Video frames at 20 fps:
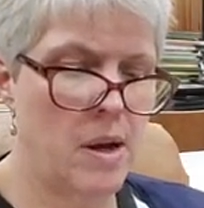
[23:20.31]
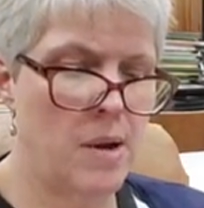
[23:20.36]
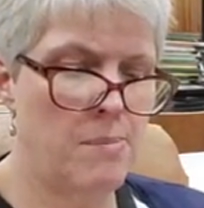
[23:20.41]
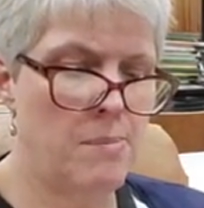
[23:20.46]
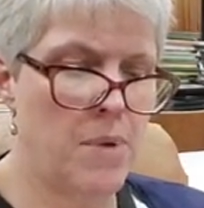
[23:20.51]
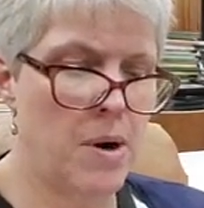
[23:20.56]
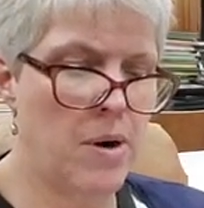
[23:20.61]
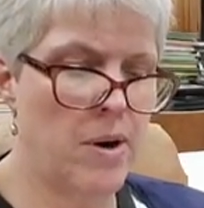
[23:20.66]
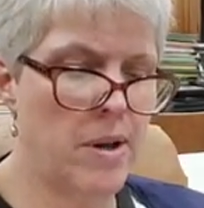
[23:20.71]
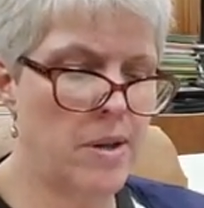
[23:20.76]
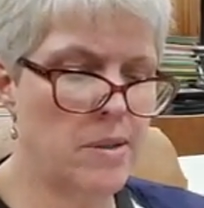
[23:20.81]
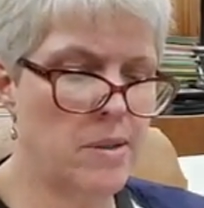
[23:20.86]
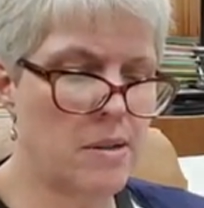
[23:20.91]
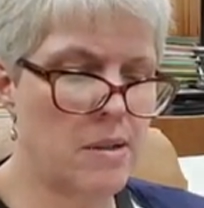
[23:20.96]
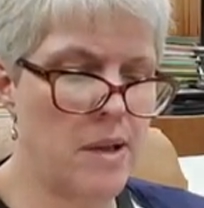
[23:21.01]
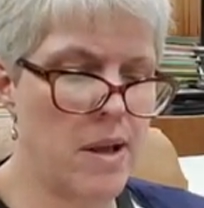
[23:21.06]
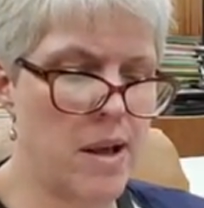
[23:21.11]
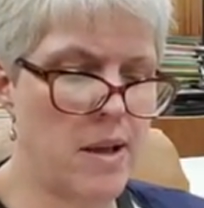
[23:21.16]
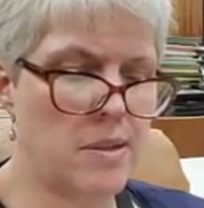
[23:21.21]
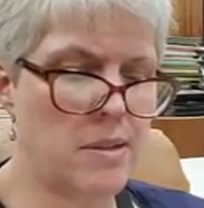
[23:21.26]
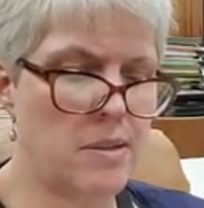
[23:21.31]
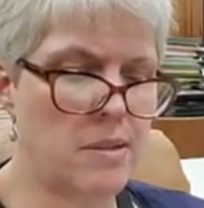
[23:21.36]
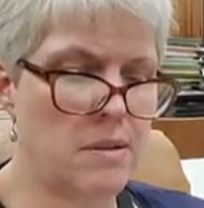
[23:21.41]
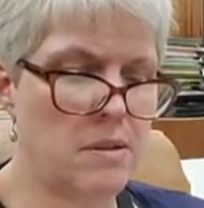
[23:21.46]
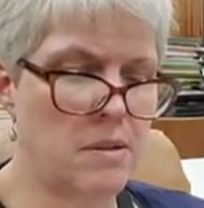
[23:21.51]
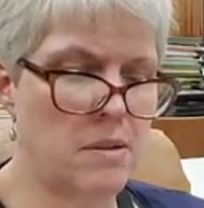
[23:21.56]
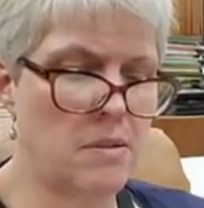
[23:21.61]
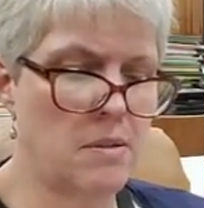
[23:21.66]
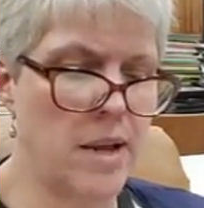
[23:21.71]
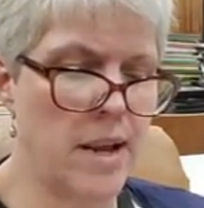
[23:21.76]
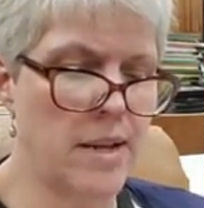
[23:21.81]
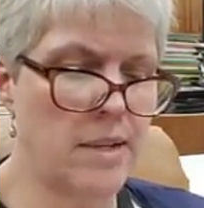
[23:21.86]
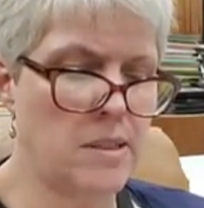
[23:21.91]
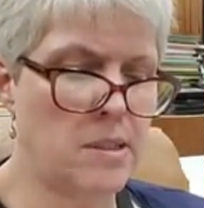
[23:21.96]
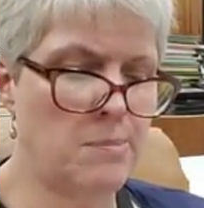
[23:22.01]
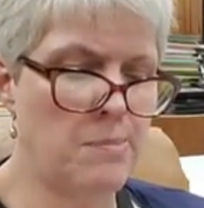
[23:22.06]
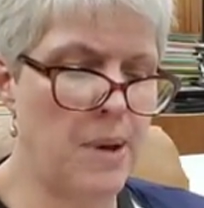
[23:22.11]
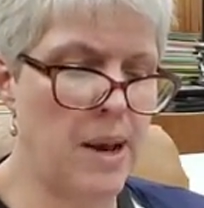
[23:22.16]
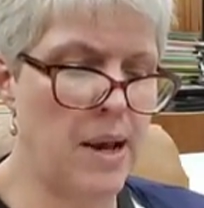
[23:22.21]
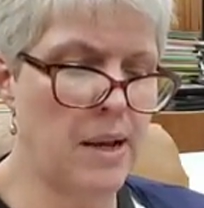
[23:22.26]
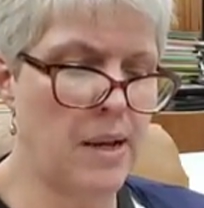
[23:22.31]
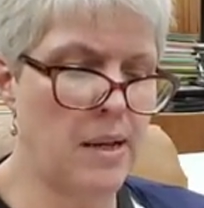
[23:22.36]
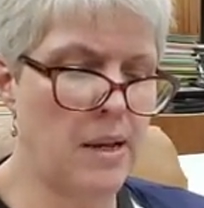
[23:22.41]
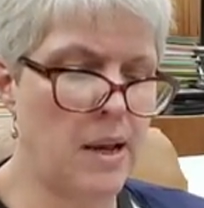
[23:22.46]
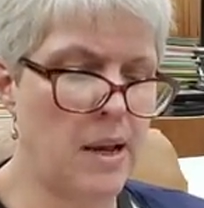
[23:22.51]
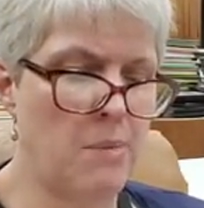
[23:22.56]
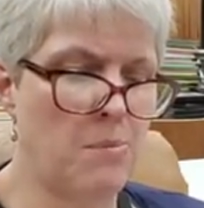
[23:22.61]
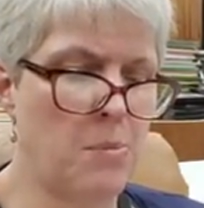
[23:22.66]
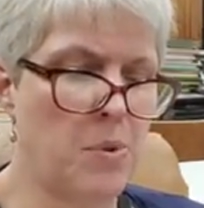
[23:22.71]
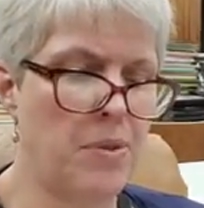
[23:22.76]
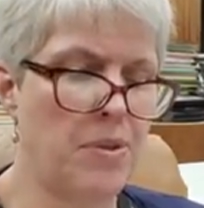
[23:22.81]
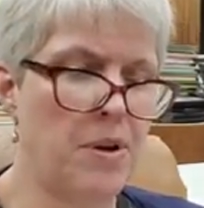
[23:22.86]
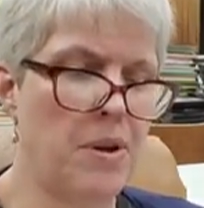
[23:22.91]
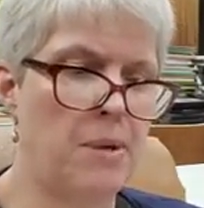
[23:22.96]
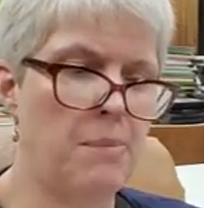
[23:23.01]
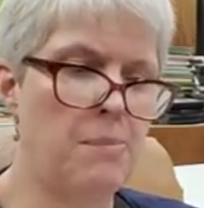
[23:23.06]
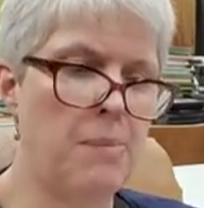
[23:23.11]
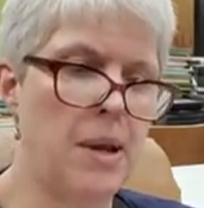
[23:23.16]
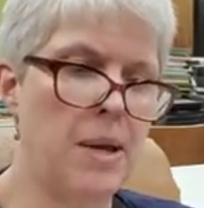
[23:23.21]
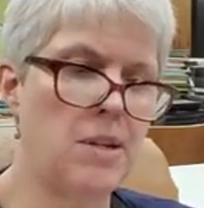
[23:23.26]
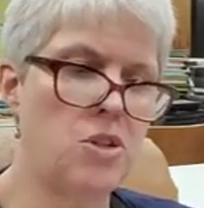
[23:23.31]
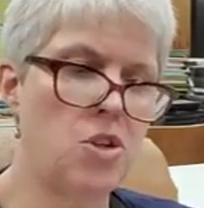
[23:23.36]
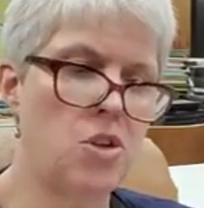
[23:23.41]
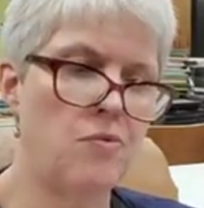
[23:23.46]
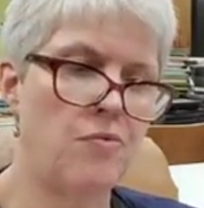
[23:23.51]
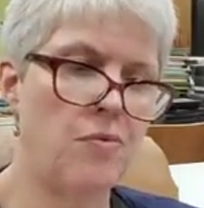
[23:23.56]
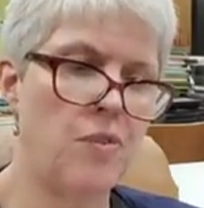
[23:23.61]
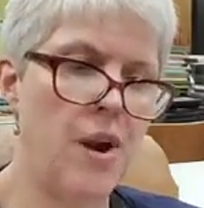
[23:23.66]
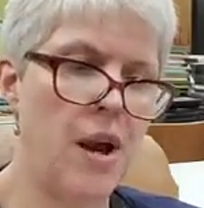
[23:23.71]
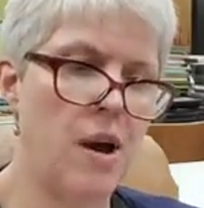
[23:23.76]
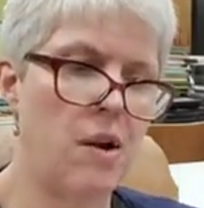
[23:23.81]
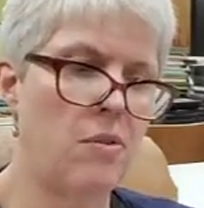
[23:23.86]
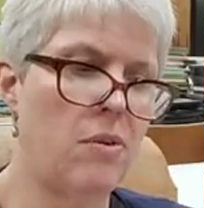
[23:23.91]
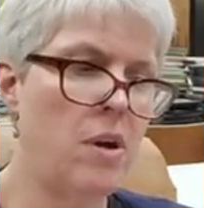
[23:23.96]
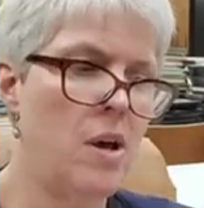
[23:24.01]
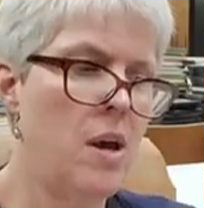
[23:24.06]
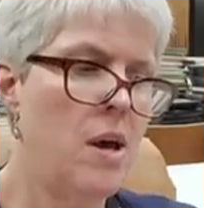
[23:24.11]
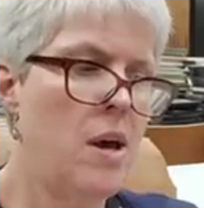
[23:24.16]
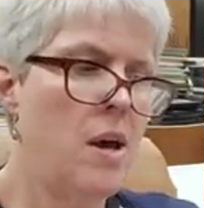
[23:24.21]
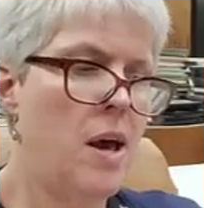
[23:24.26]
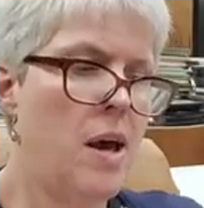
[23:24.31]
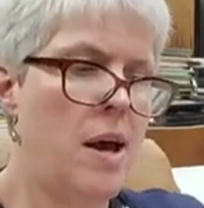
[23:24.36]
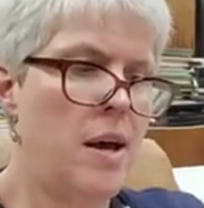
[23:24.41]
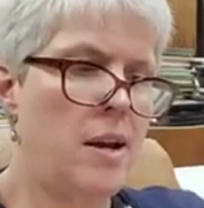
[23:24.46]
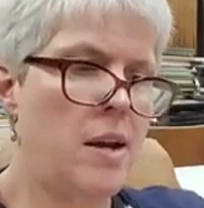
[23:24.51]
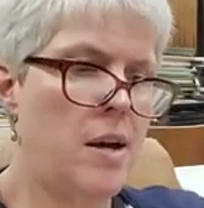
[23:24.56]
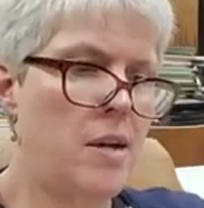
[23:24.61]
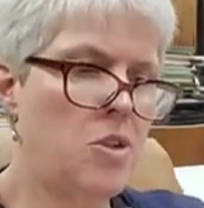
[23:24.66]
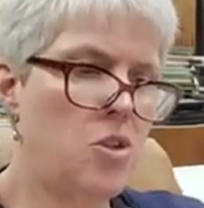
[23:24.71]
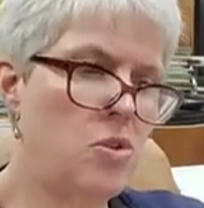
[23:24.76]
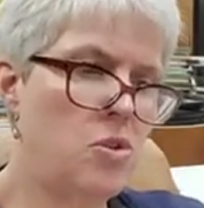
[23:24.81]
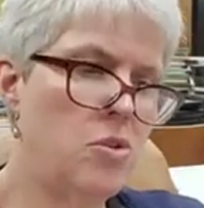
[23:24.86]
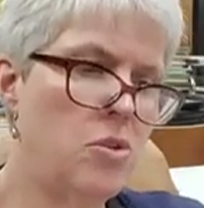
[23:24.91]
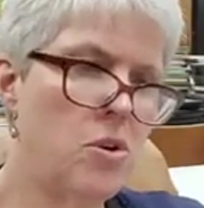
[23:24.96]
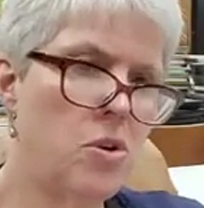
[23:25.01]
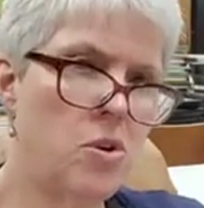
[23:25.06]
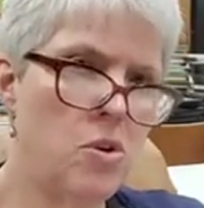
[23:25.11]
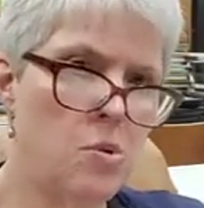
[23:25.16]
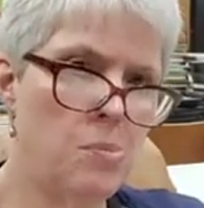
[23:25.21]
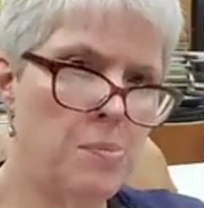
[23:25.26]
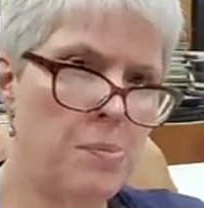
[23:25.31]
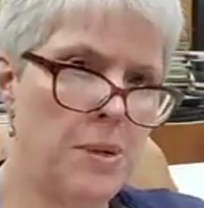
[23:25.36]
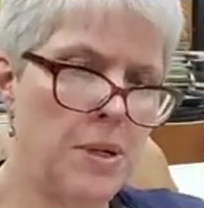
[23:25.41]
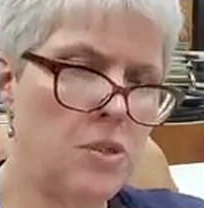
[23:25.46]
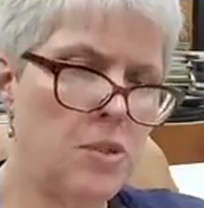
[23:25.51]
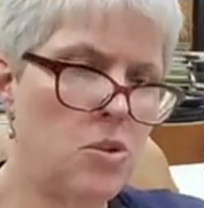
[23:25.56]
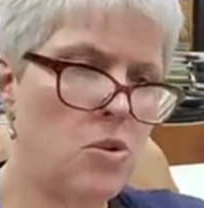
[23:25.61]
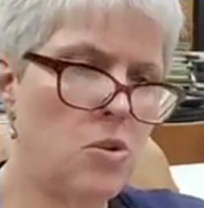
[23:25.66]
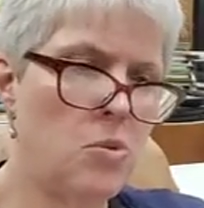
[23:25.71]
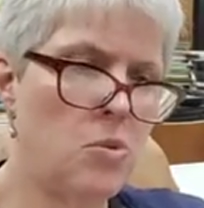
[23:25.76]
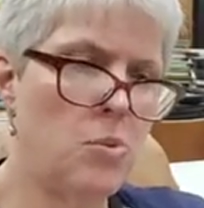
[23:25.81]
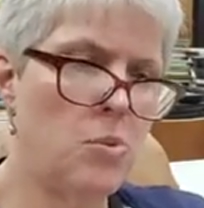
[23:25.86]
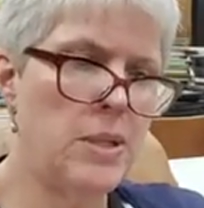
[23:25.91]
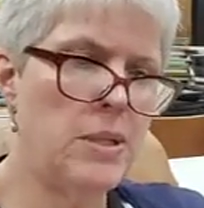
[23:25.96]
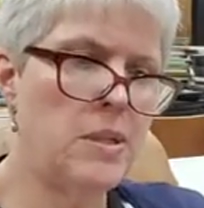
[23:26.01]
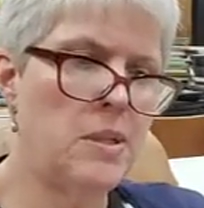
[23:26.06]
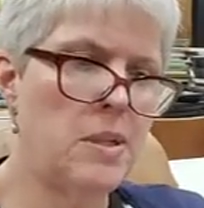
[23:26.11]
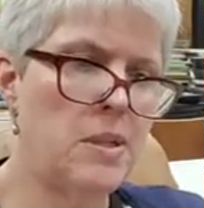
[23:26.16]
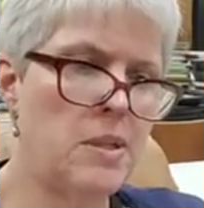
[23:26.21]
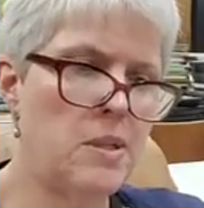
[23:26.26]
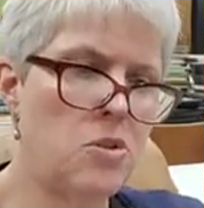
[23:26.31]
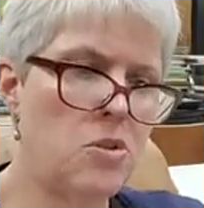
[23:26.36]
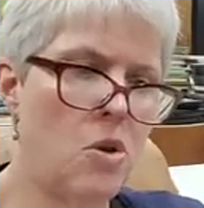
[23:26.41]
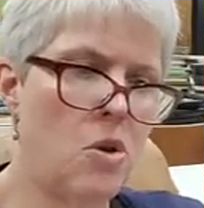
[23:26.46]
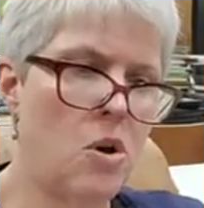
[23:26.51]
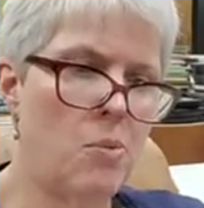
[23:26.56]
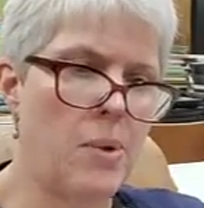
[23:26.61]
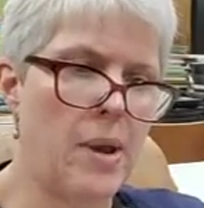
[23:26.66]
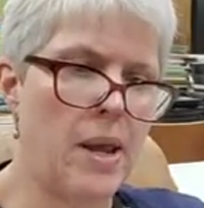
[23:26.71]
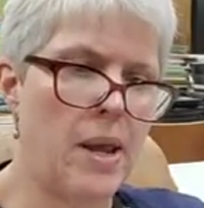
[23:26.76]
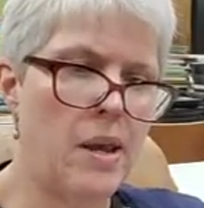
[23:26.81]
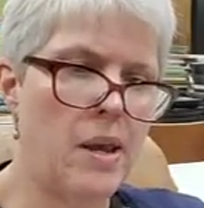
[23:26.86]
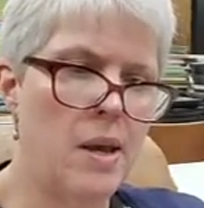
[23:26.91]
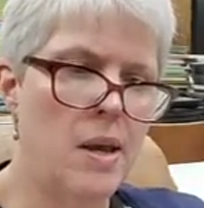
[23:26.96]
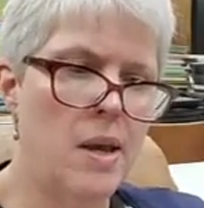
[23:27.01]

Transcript: Marius glanced back at him with an impatient frown and ushered the group into a recessed doorway.